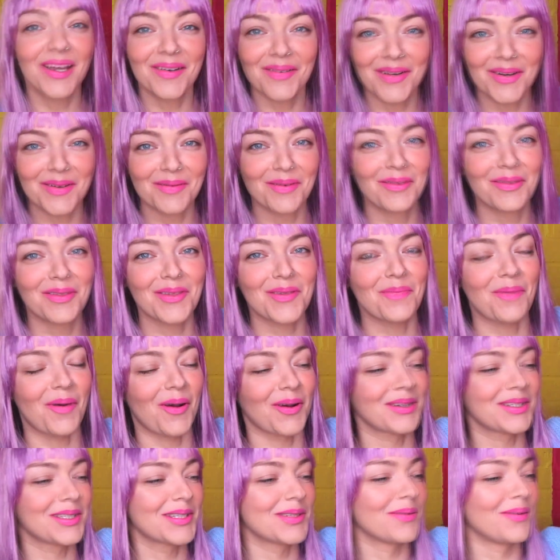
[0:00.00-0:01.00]
We're gonna move this
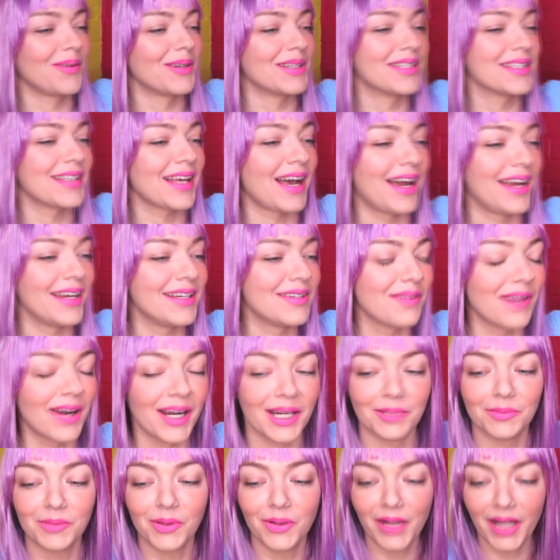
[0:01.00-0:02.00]
box to one side,
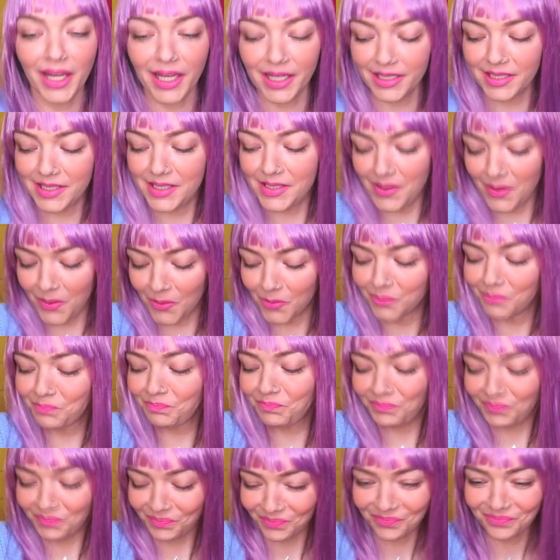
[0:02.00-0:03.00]
right? Okay, so,
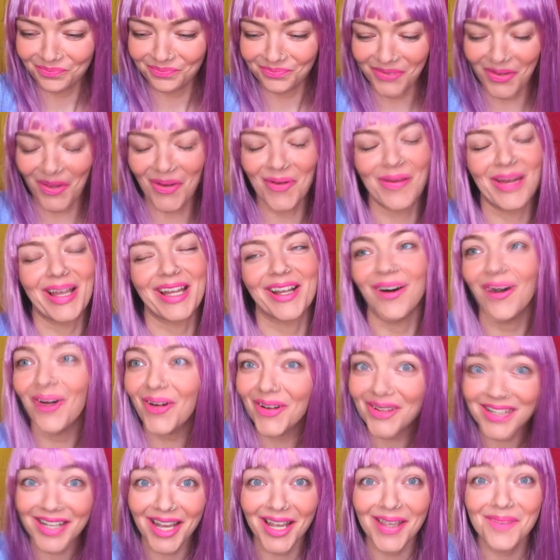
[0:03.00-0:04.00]
oh my
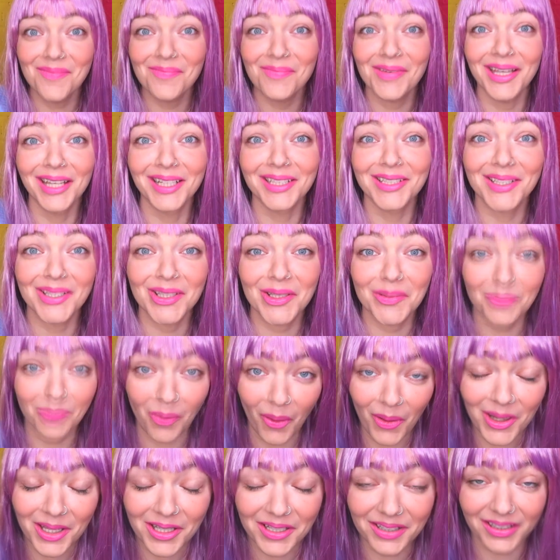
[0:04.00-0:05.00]
god, I am being
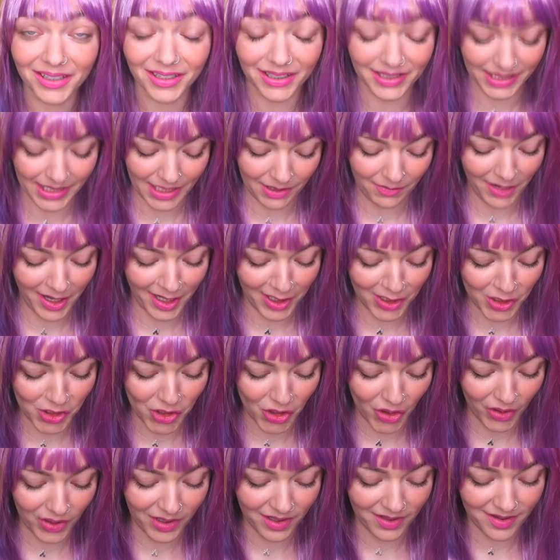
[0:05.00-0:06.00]
spoiled. Irregular
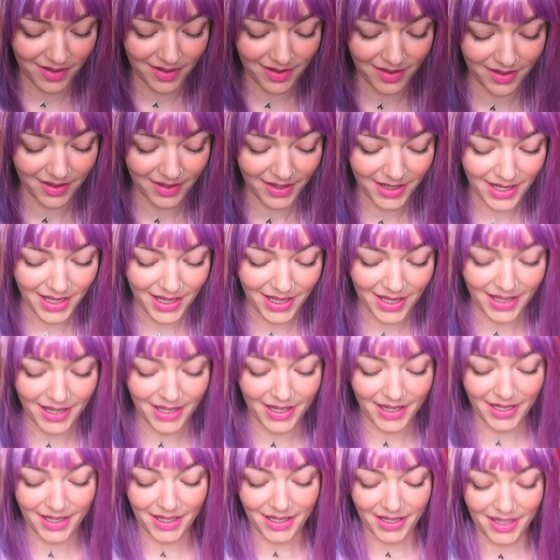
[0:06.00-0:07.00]
Choice,
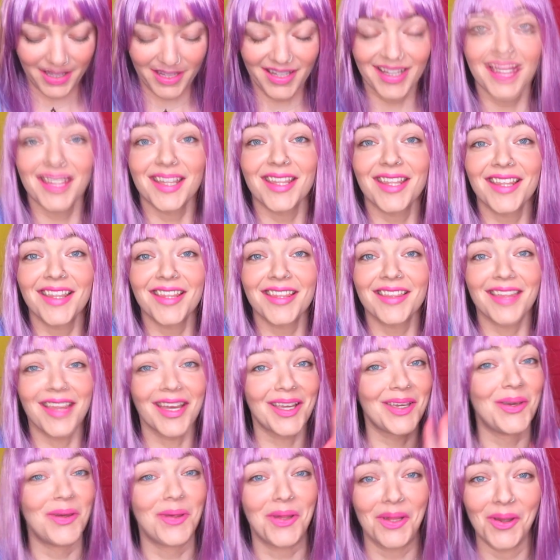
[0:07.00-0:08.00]

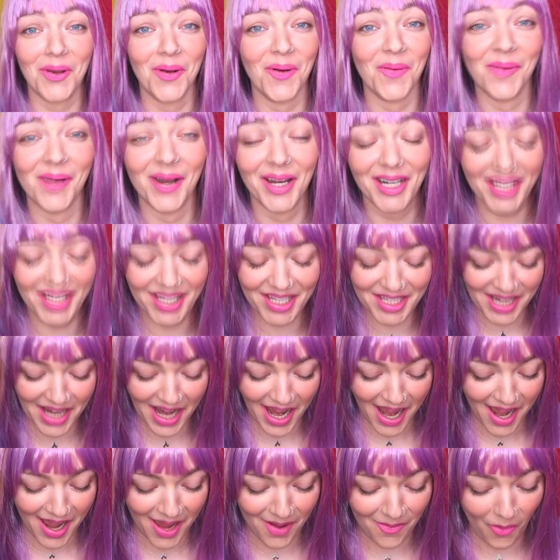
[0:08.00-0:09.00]
thank you so much.
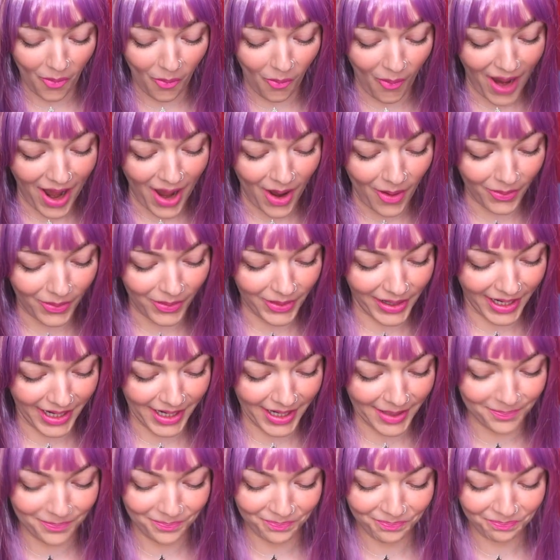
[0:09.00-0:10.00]
Wow,
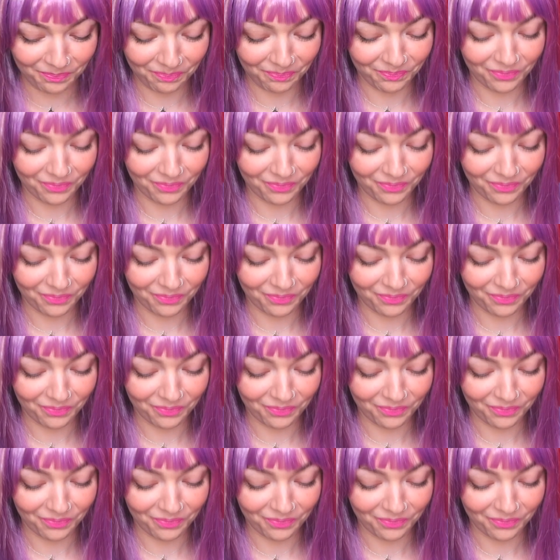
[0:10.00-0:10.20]
okay.